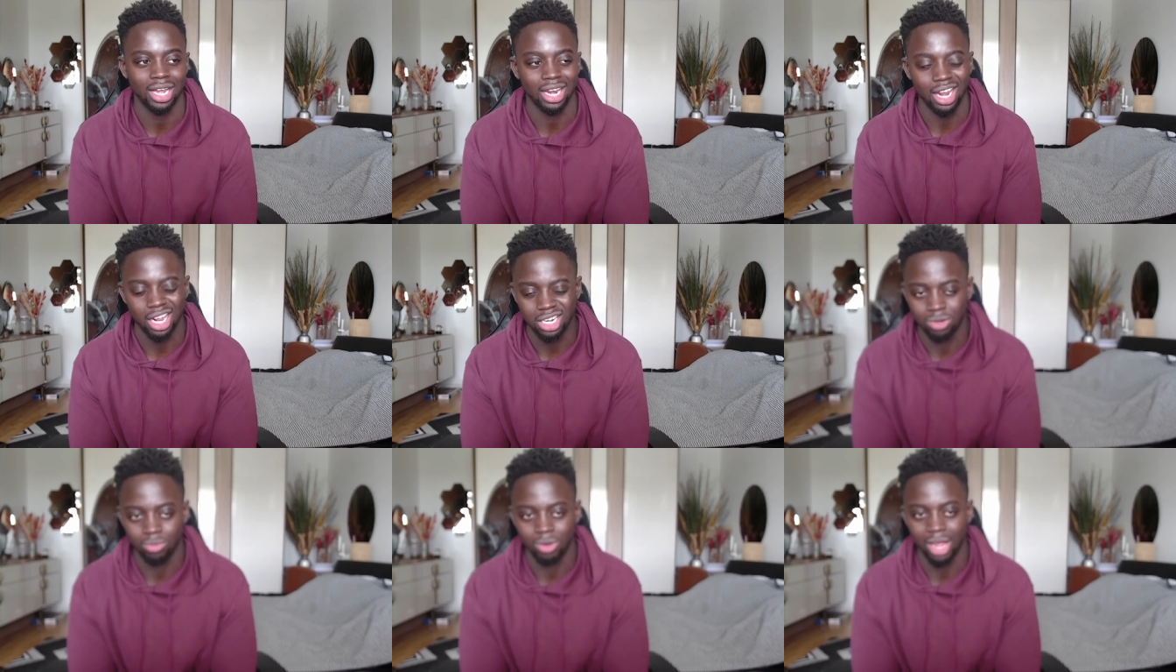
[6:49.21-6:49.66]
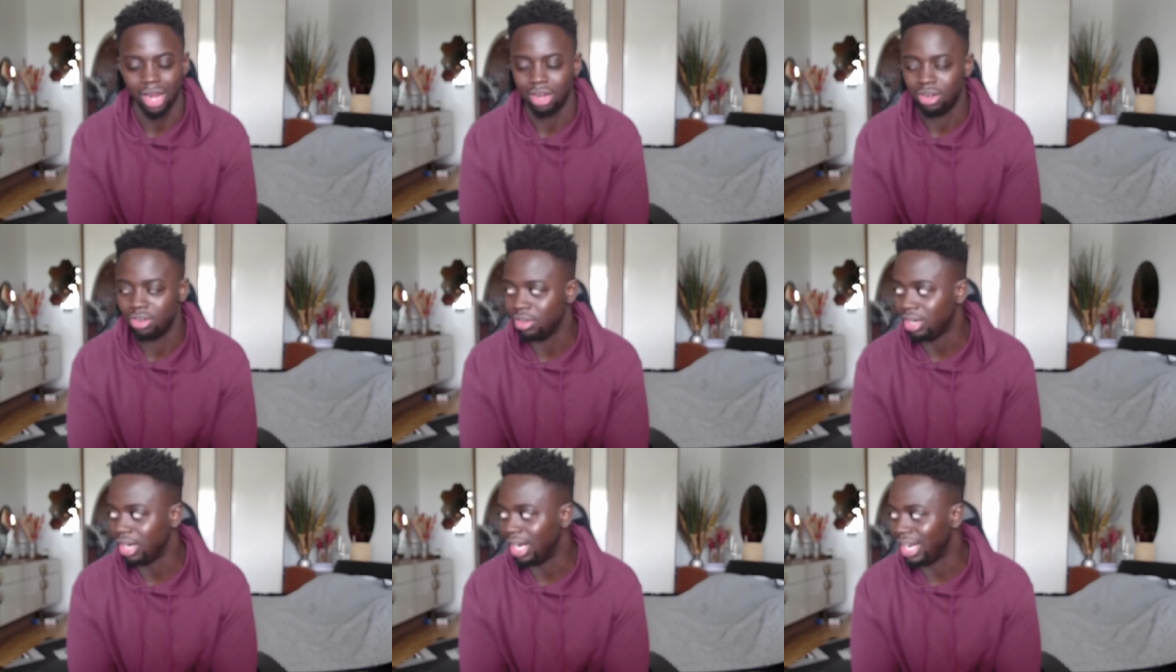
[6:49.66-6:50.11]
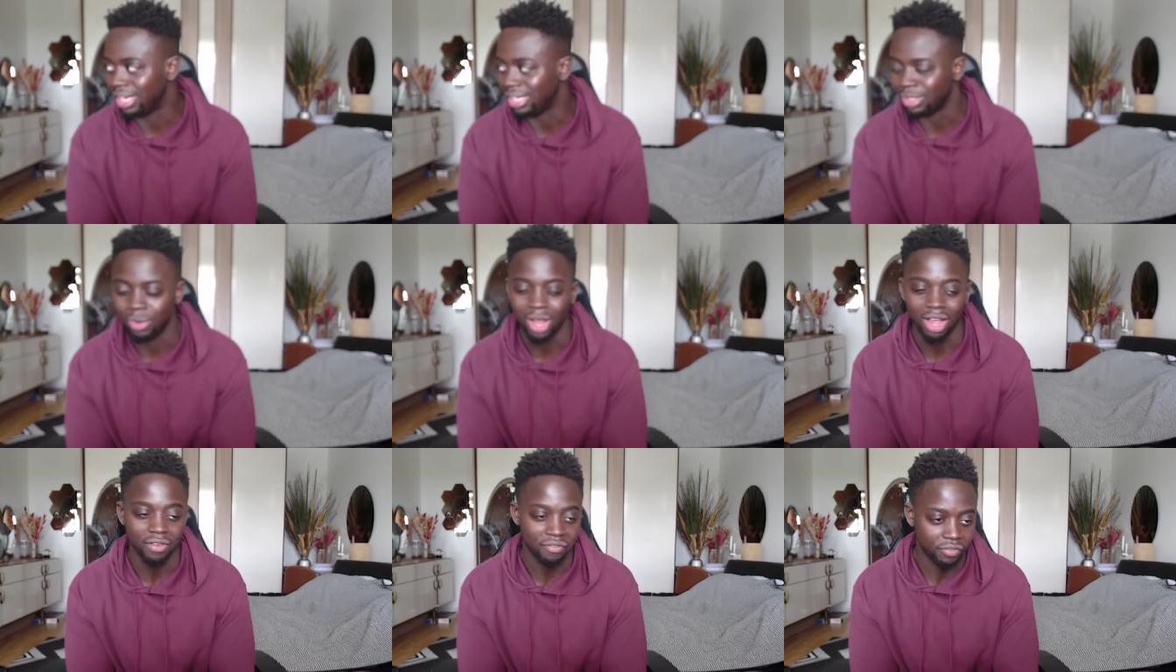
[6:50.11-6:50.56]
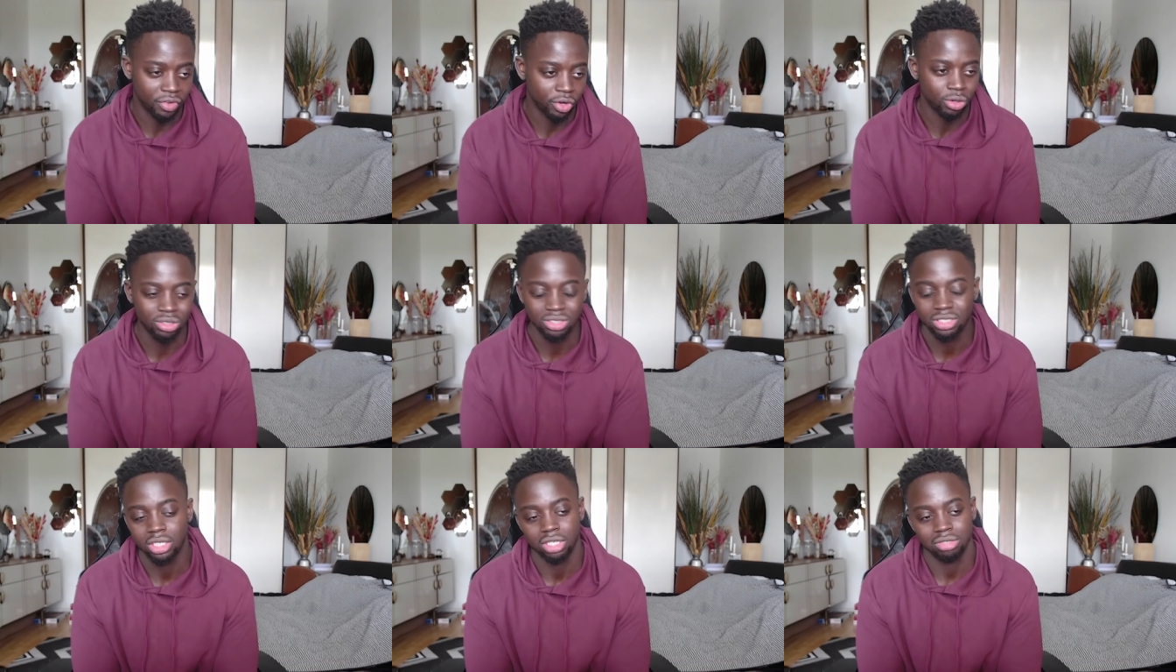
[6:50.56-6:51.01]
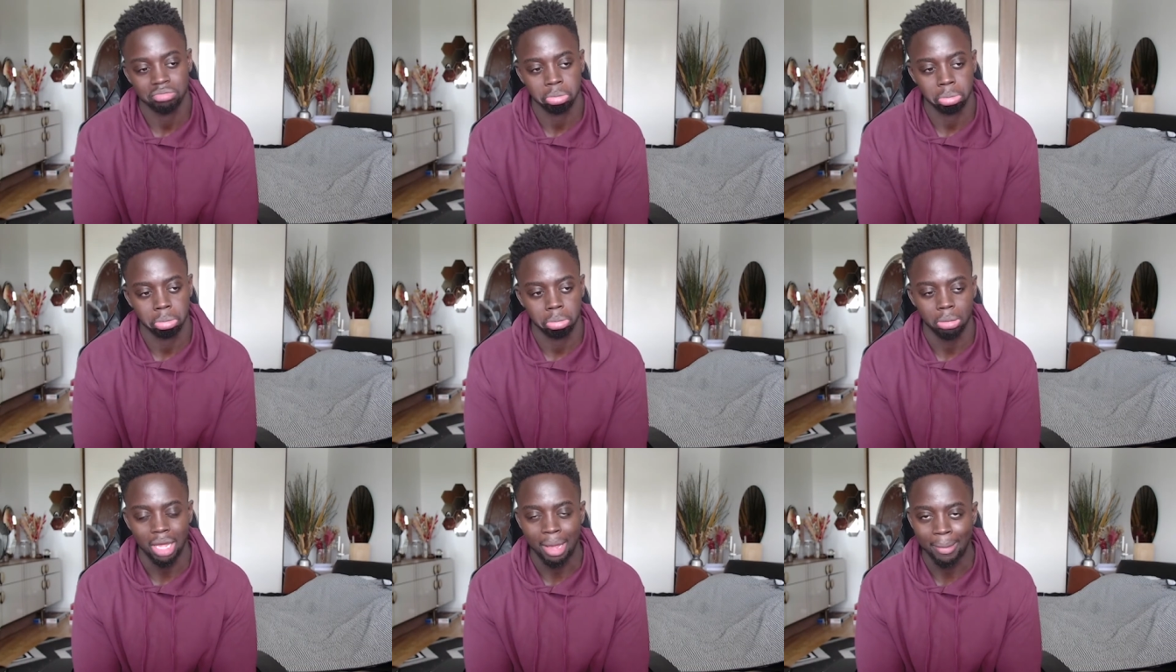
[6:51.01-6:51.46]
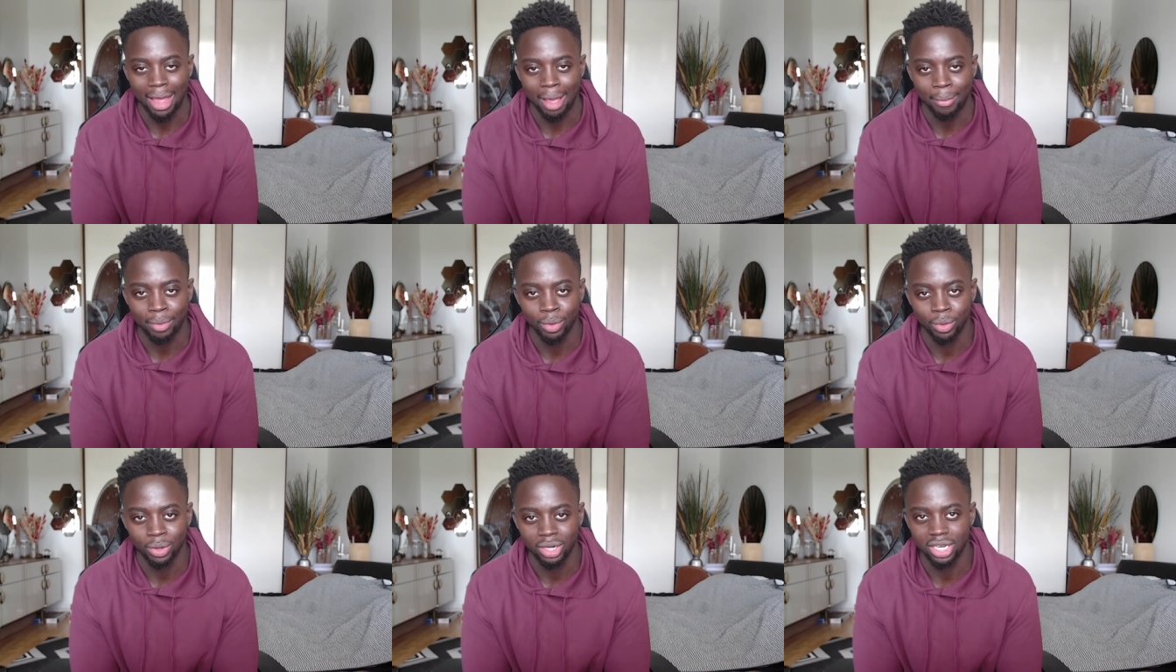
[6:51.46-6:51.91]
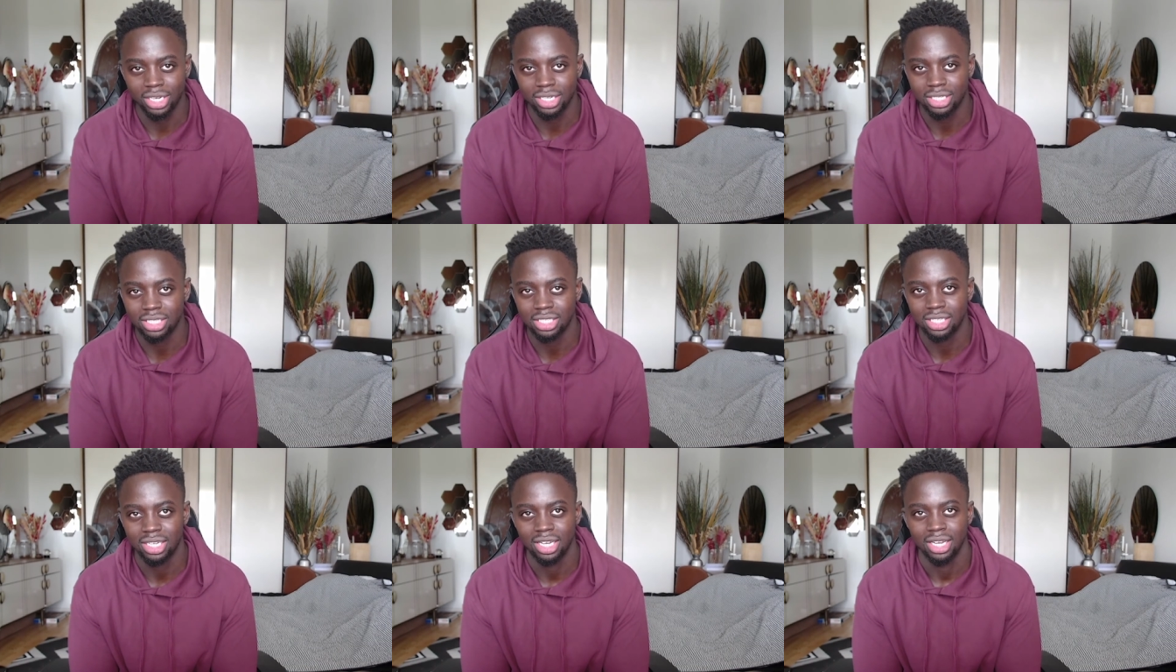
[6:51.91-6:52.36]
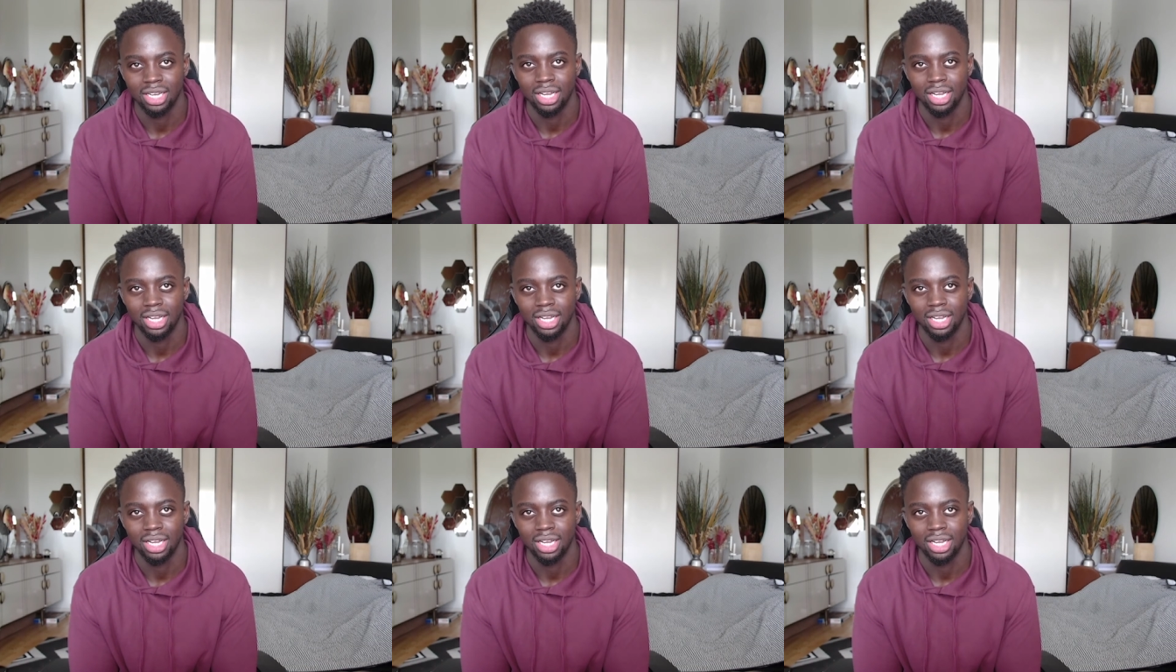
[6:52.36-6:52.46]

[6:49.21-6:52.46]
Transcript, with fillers: I like the way I look. I like the way I feel. I'm happy with this.